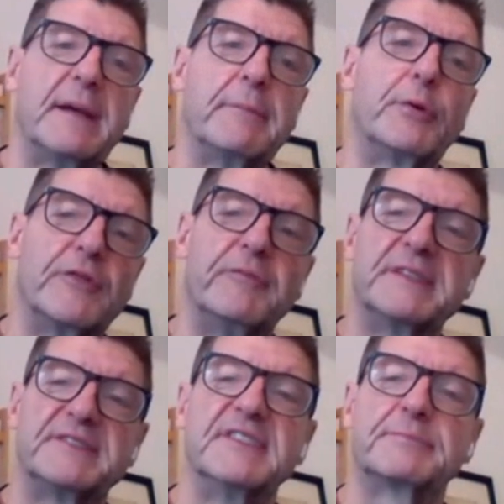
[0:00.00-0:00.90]
improve
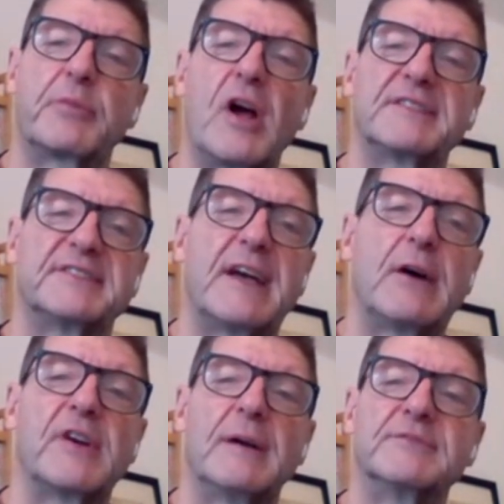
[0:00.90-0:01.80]
business process
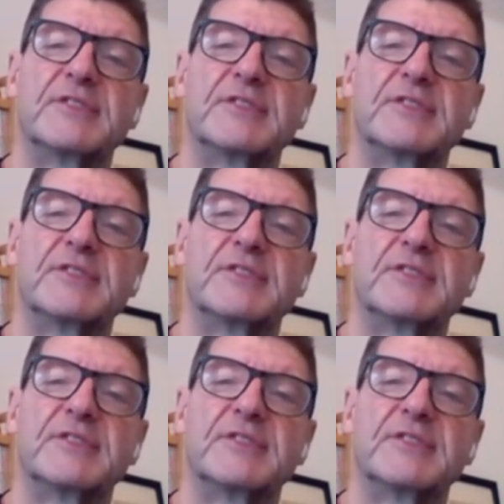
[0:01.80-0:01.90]
outcomes.